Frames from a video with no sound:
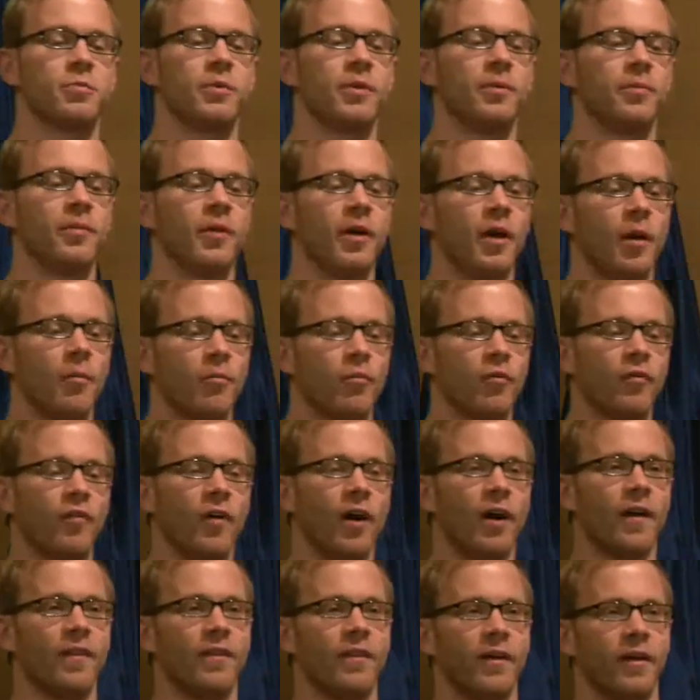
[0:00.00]
we
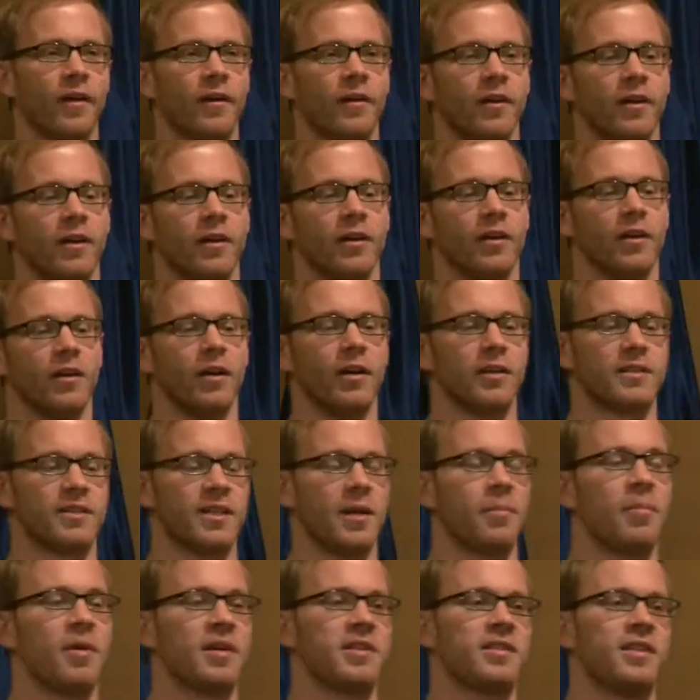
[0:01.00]
provide there
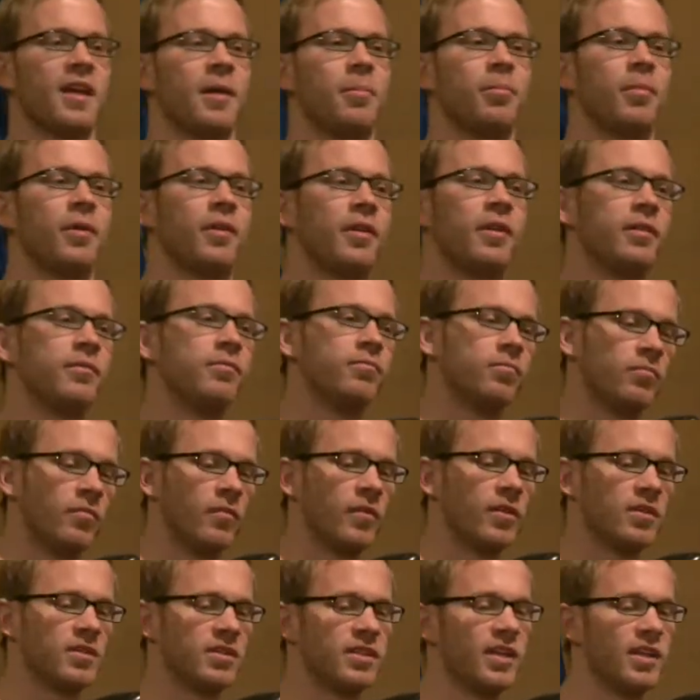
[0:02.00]
step by step, and then
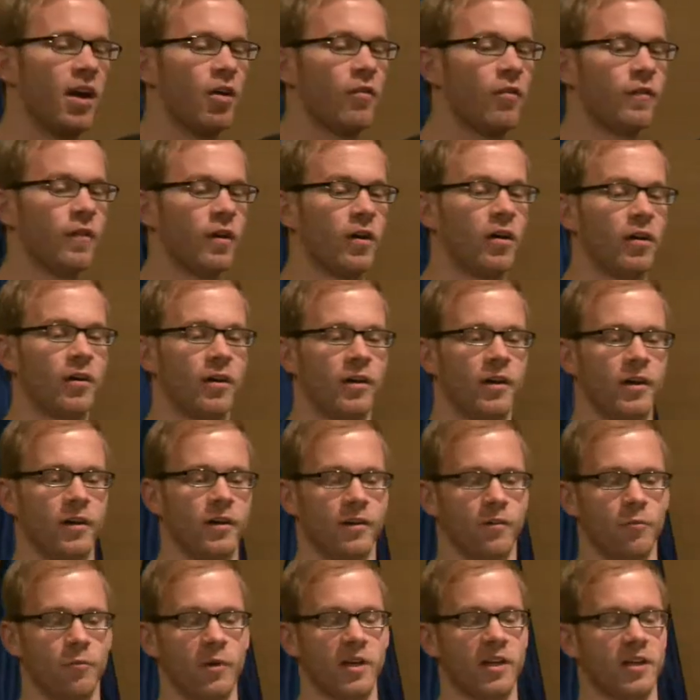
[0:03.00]
see how far
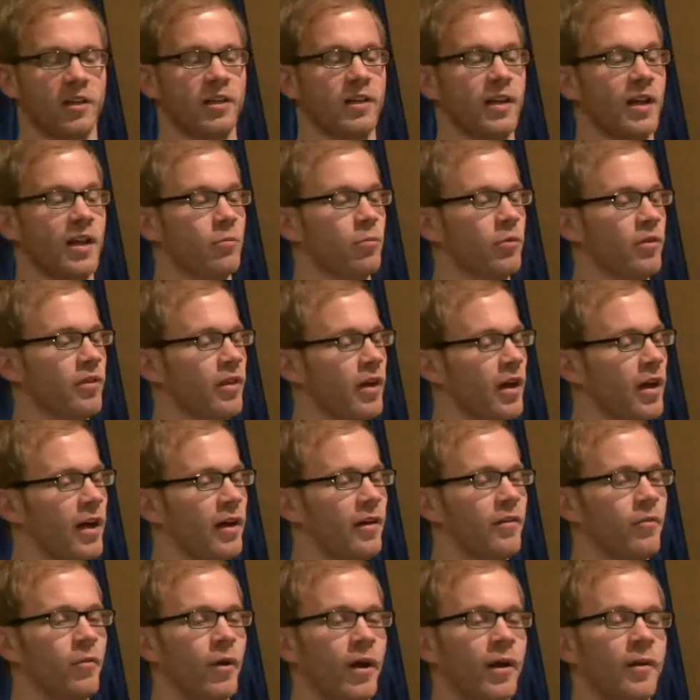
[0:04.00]
we can get with that,
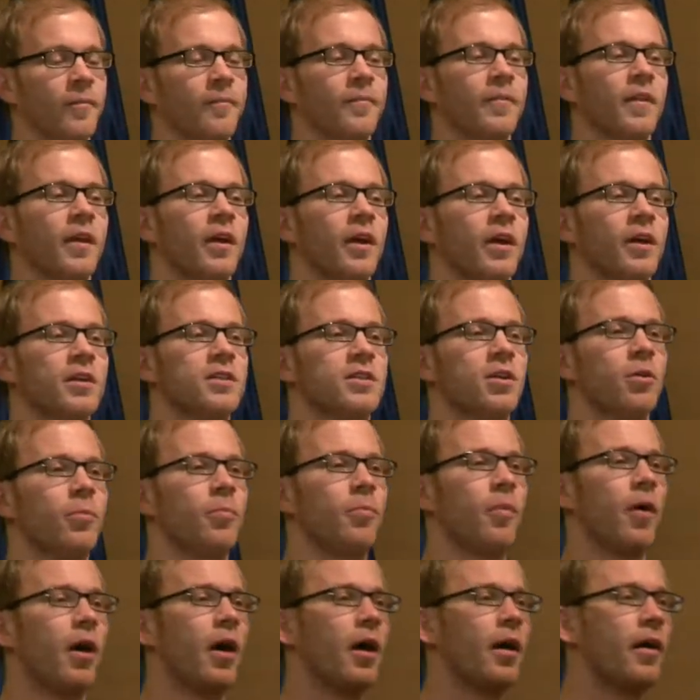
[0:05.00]
right?
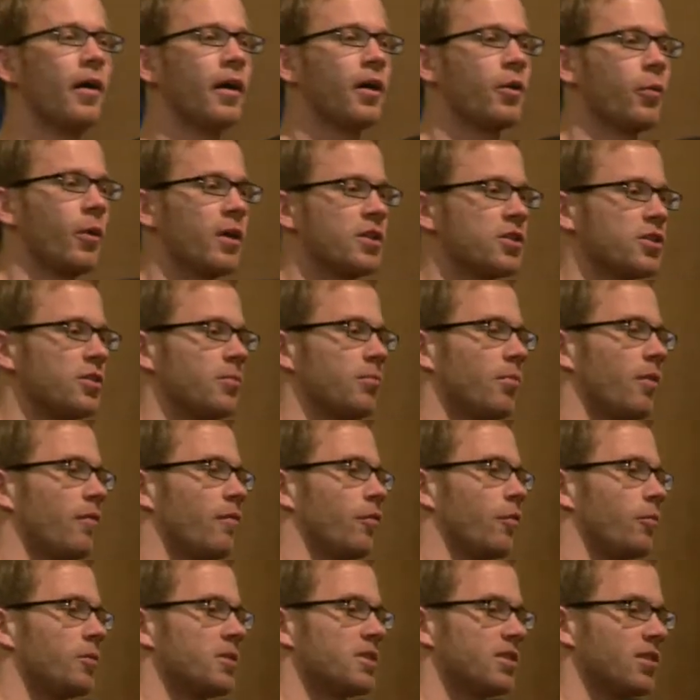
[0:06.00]
So a question
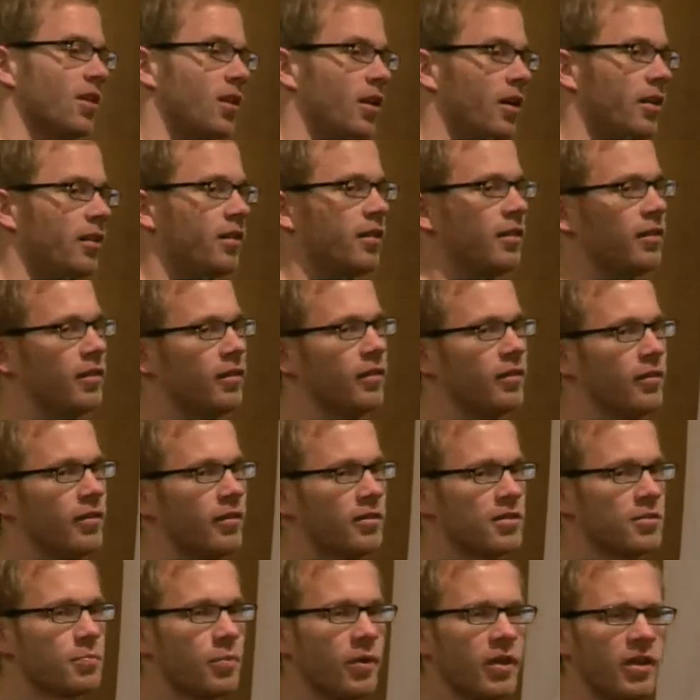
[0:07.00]
before we start,
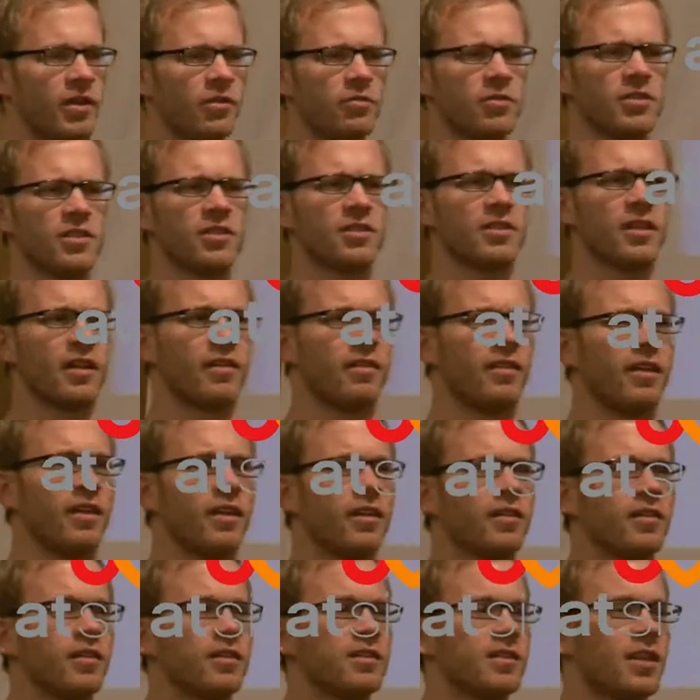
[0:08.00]
Spring users, I
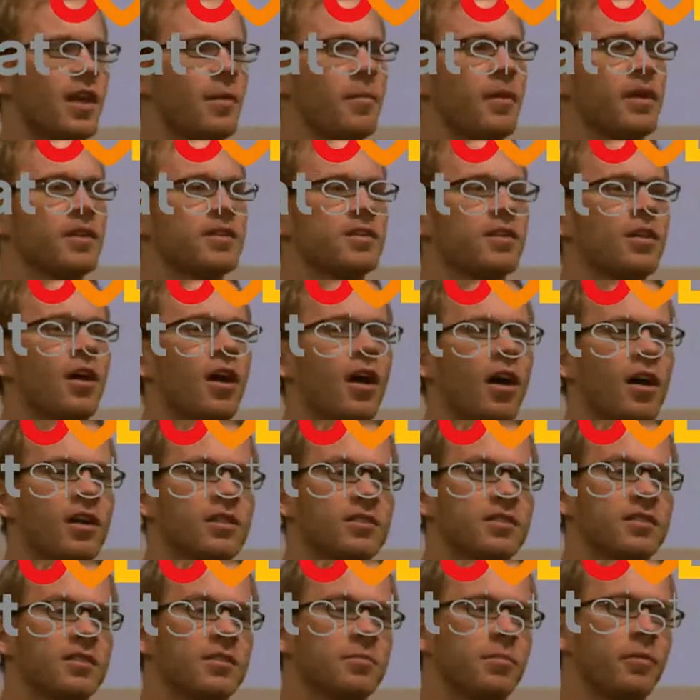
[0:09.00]
think Sam has
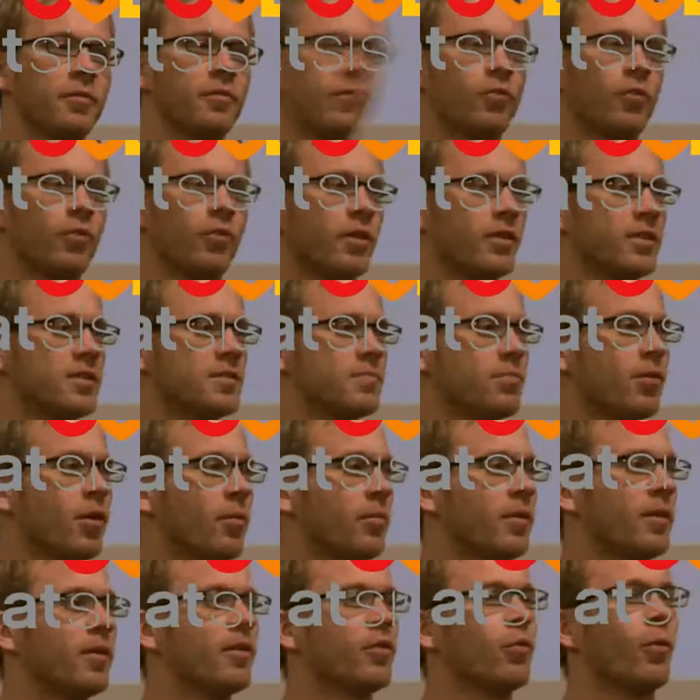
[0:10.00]
asked this before, it's
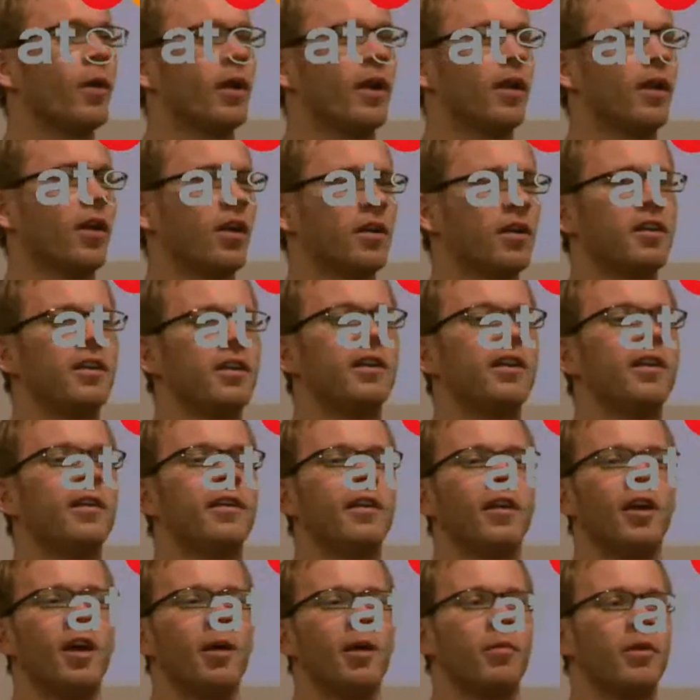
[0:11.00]
probably quite a lot in here,
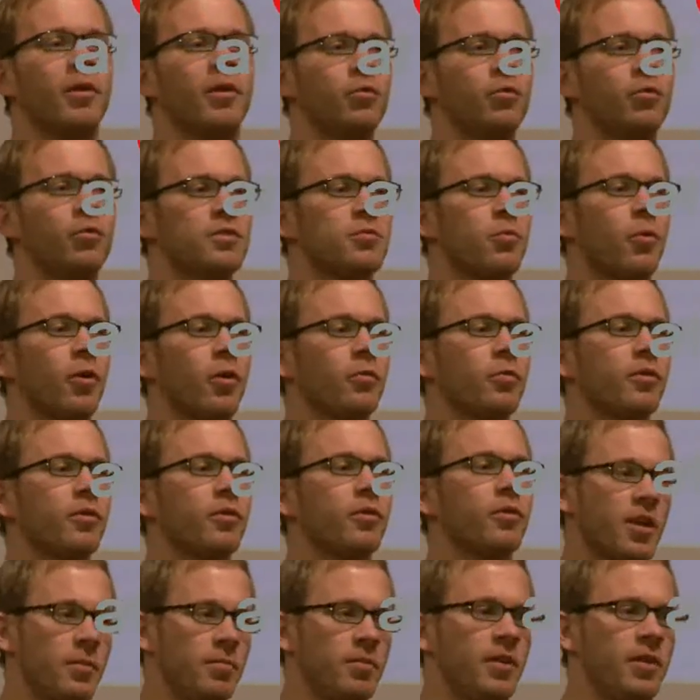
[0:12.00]
but who's worked with
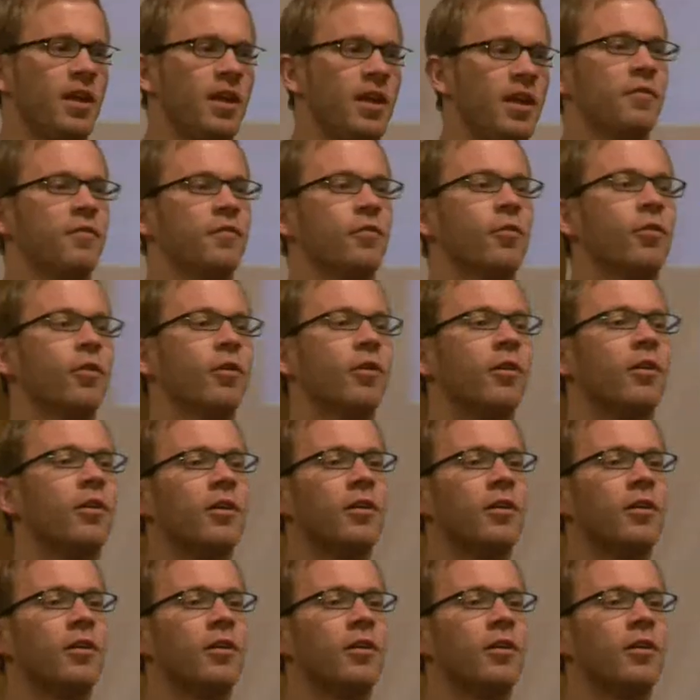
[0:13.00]
JPA before?